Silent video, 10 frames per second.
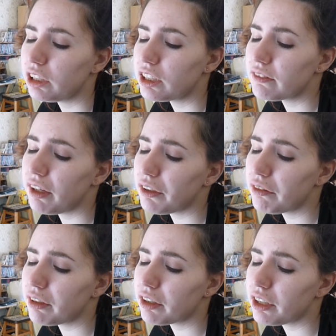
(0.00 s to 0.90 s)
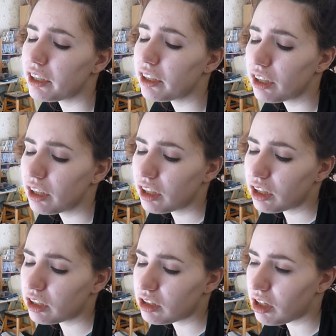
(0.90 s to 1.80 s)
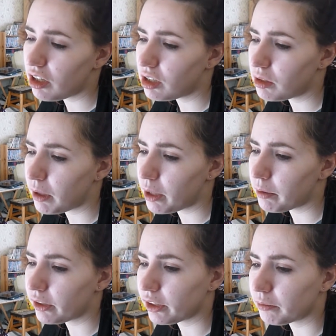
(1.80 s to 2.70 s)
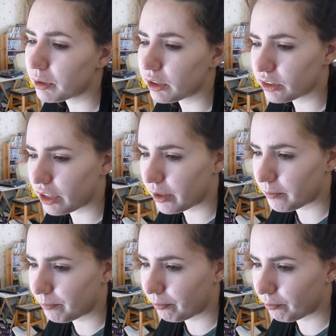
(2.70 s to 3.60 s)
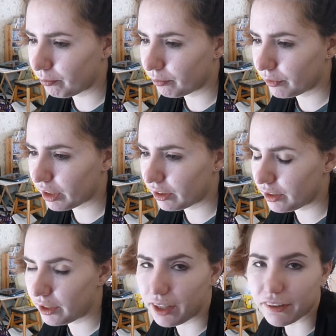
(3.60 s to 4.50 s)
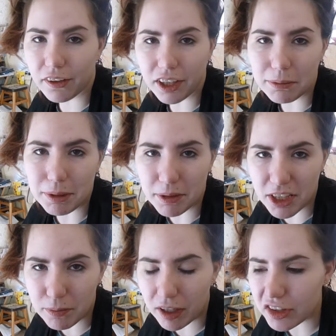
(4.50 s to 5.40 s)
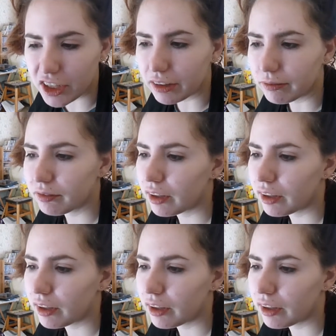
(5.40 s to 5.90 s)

It's very, very dull in my opinion, but today is not going to be much better.